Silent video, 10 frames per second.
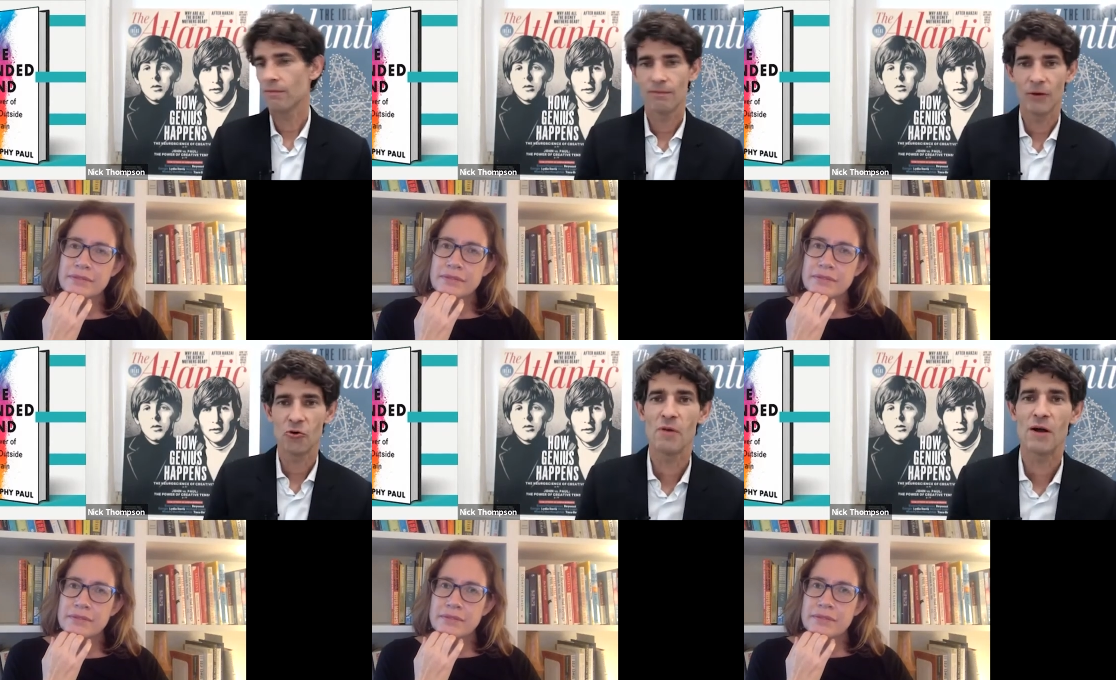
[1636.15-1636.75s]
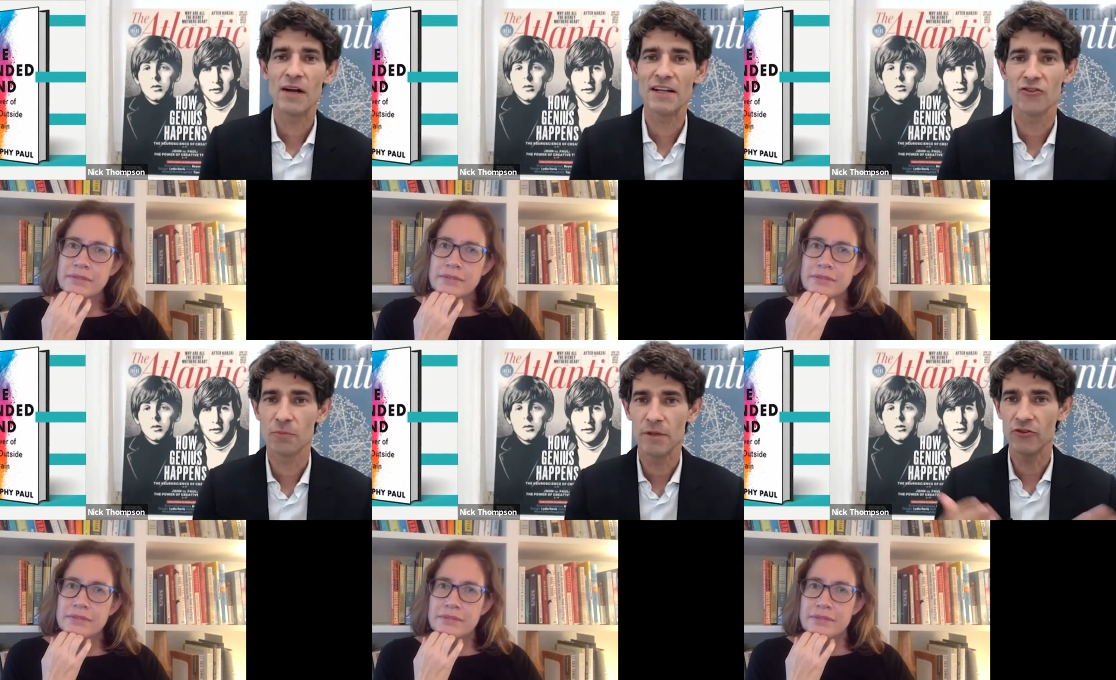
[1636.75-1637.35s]
Speaker 1: i wrote my wedding
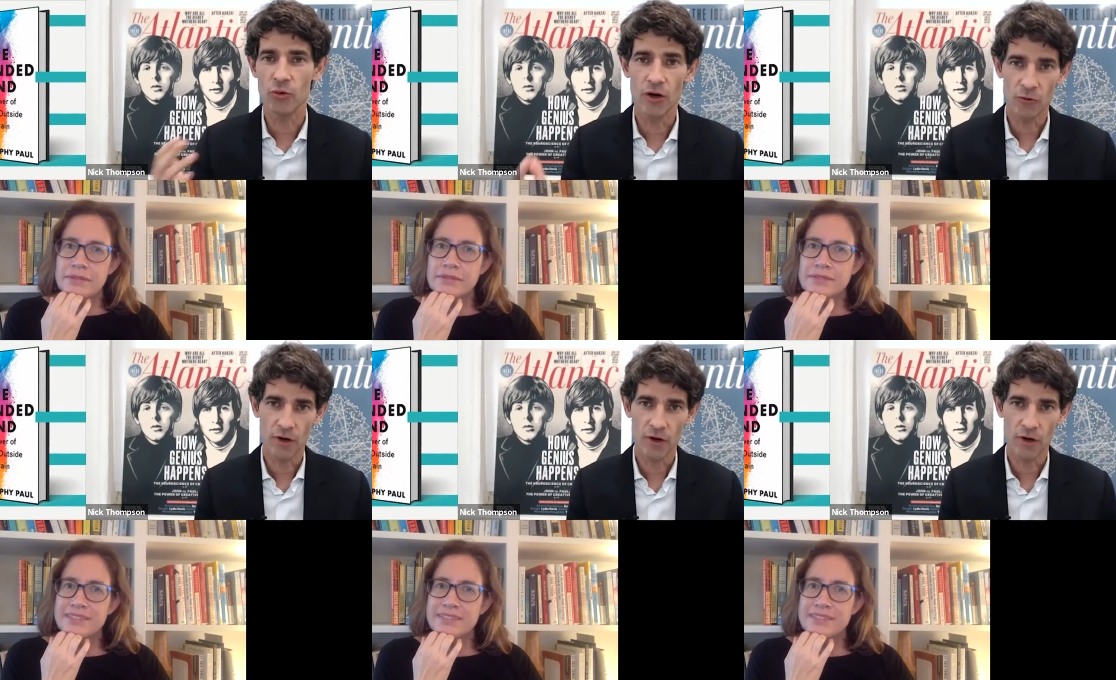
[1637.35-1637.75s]
speech while